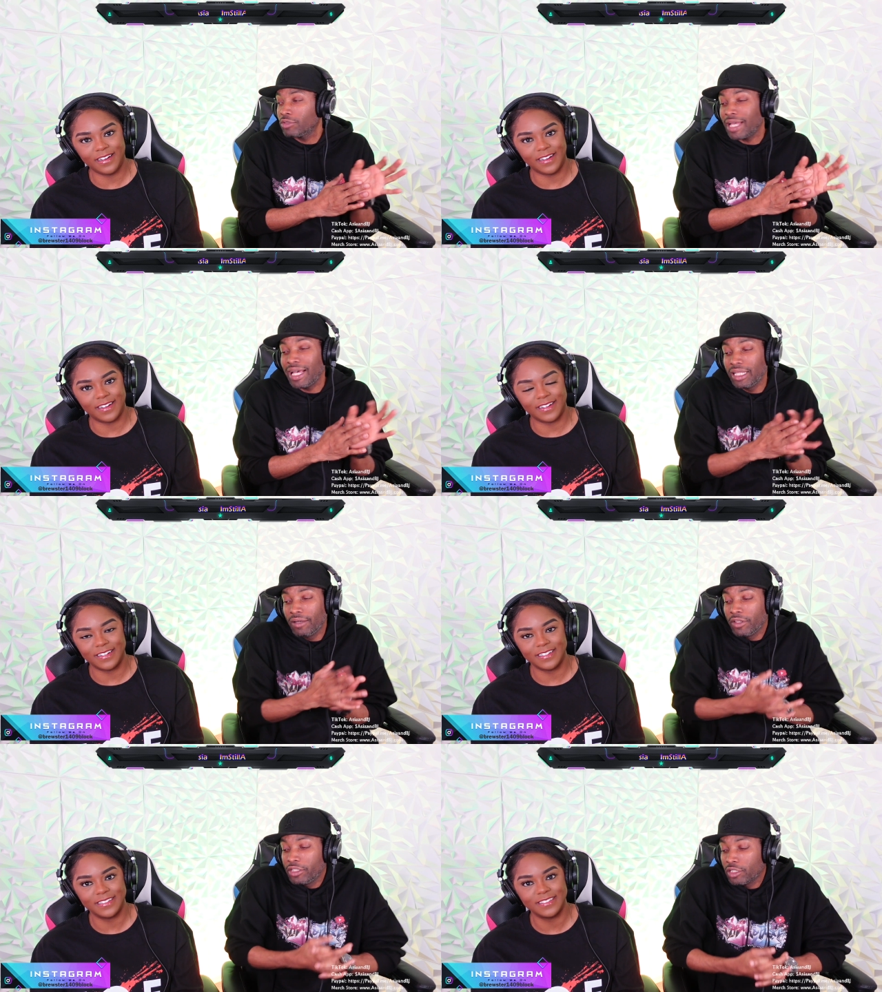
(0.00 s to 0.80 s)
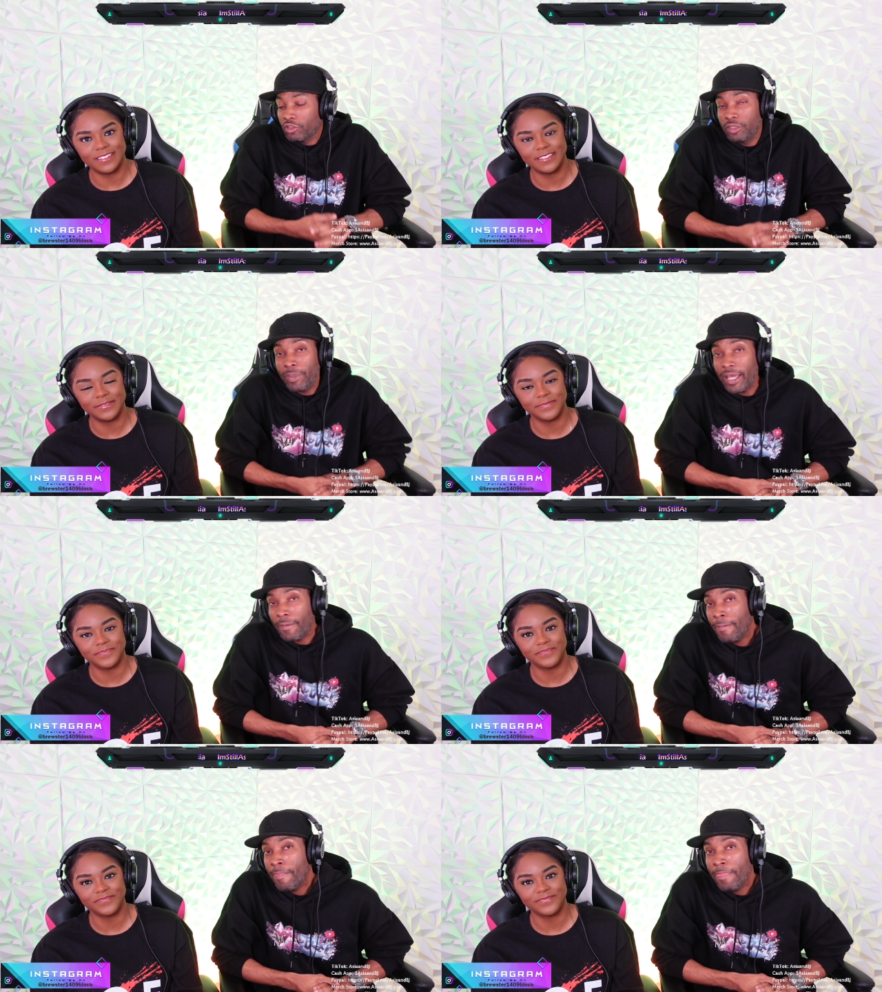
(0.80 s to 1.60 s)
Speaker 1: a high level of
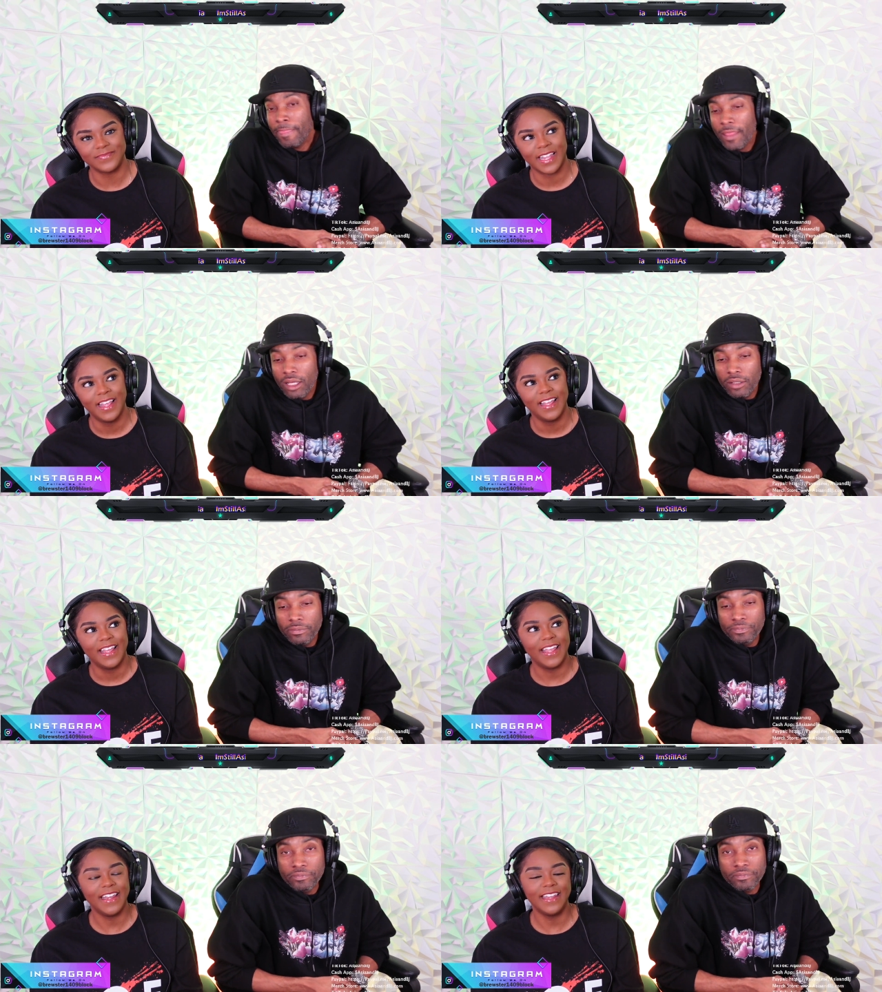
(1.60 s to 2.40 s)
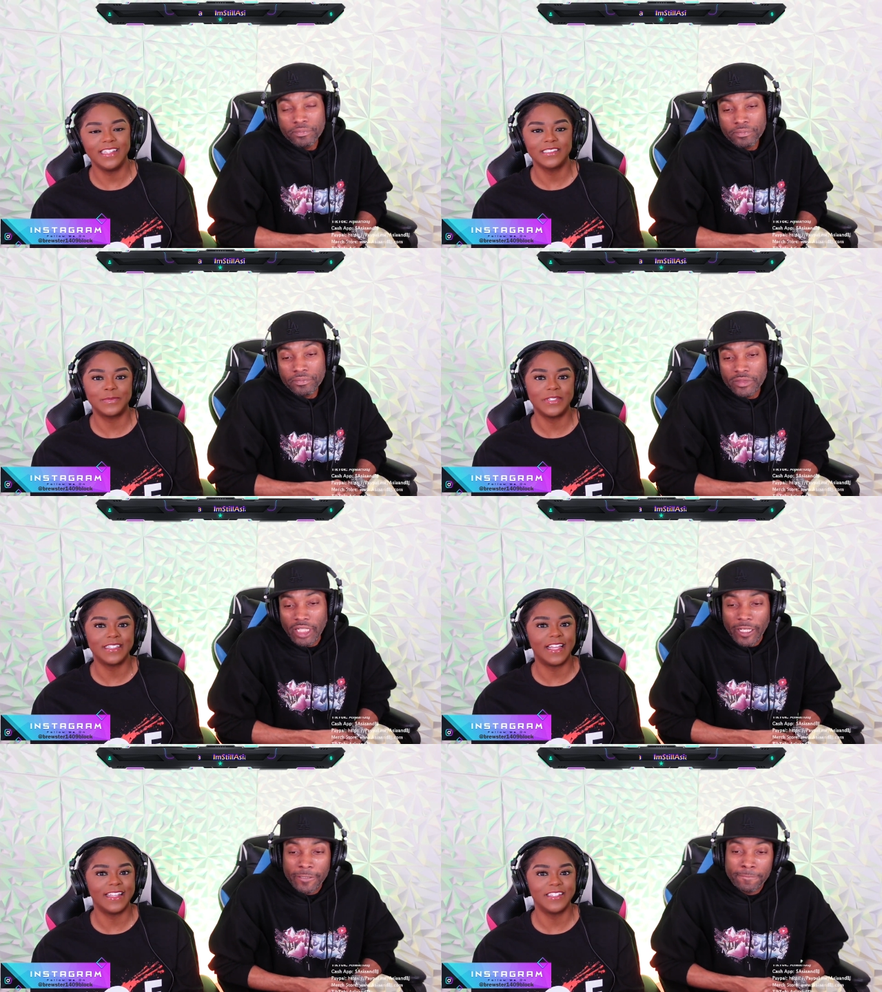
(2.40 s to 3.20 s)
disrespect.
Speaker 2: It is, but
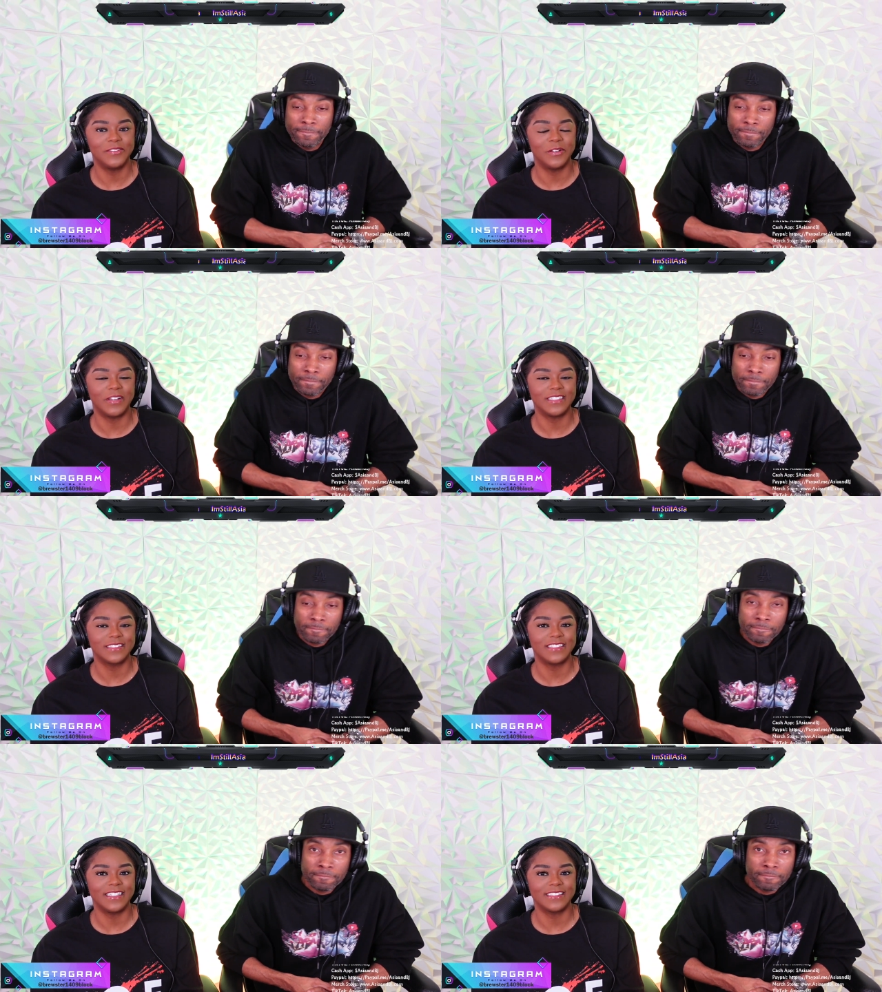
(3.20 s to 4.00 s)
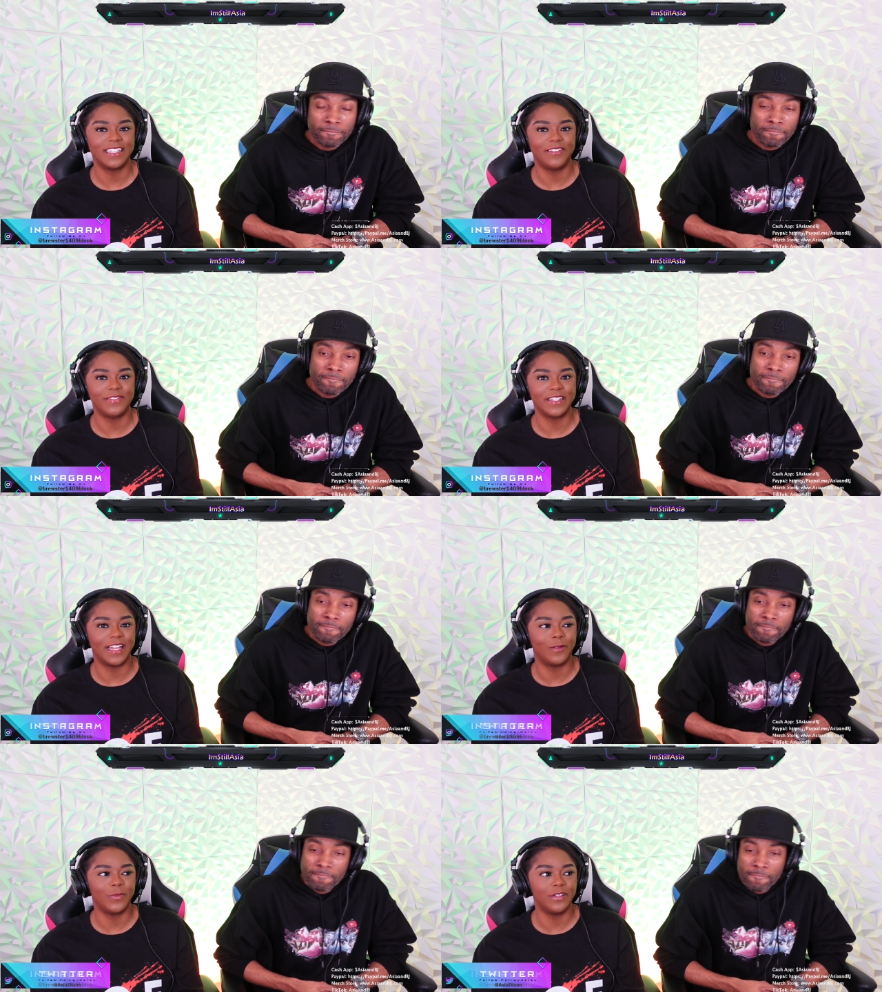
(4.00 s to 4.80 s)
yeah. like you know, that's that's definitely
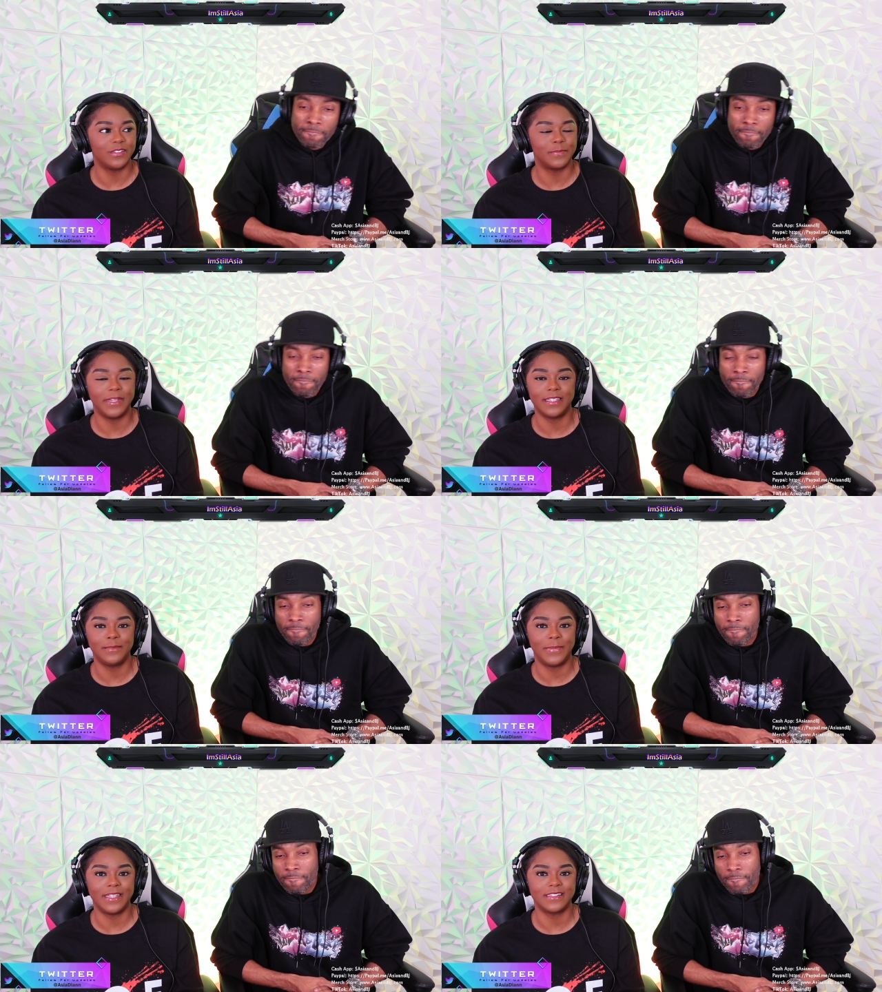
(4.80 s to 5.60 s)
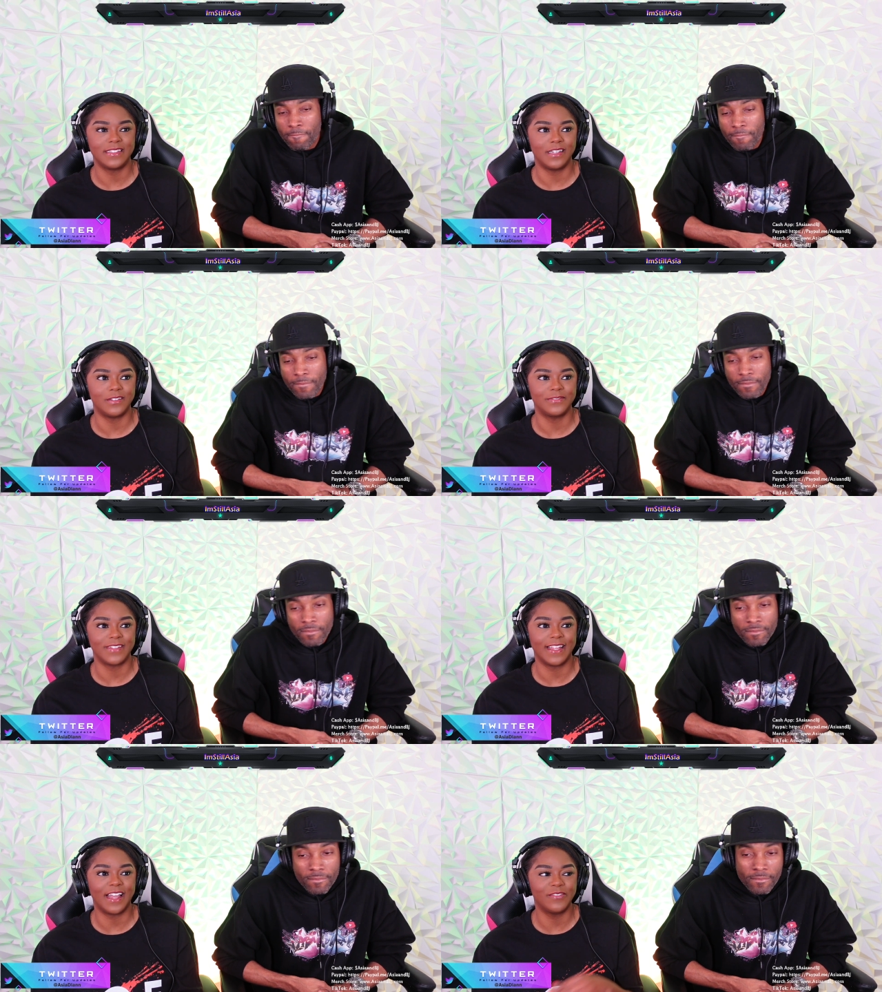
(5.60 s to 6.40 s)
not Will's best best self.
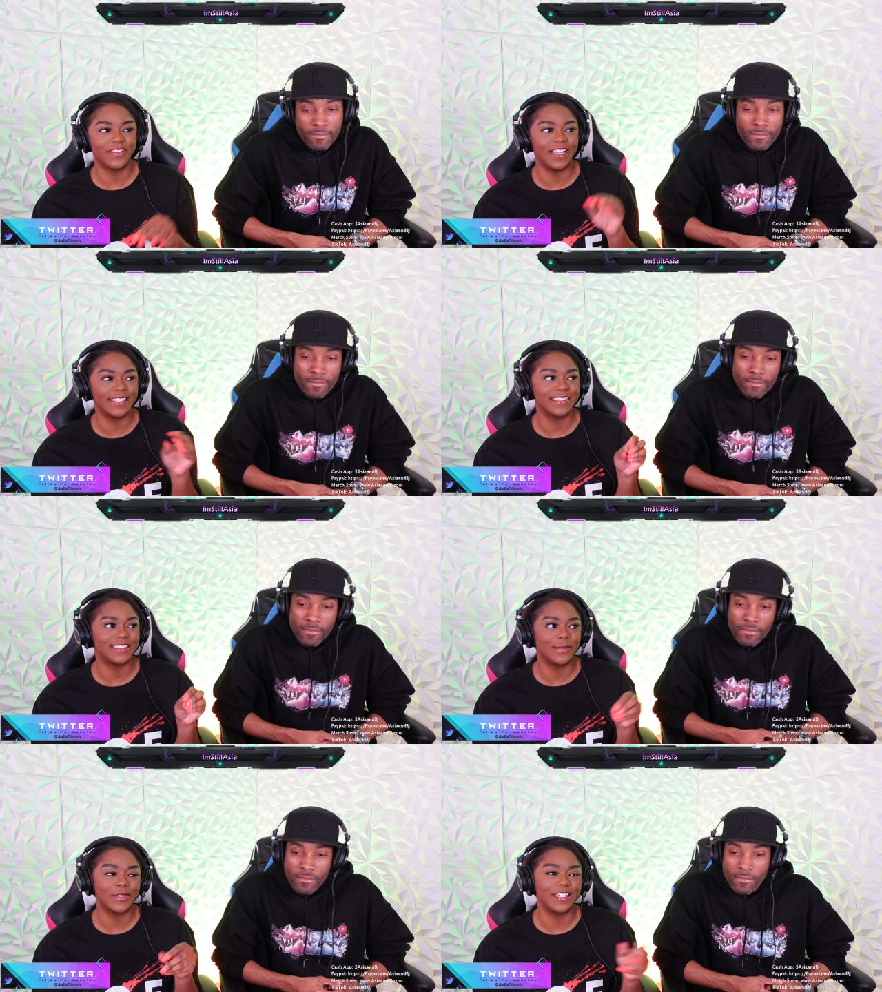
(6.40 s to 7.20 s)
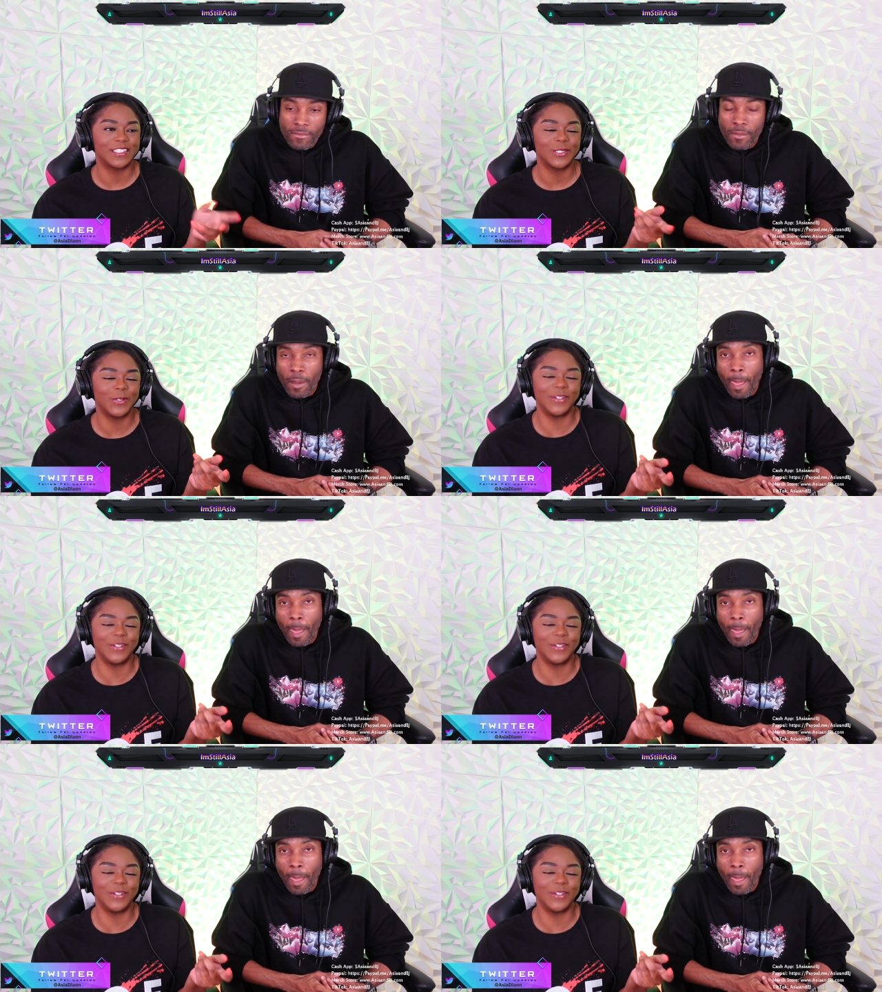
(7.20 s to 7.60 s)
Like I feel like that's something that you.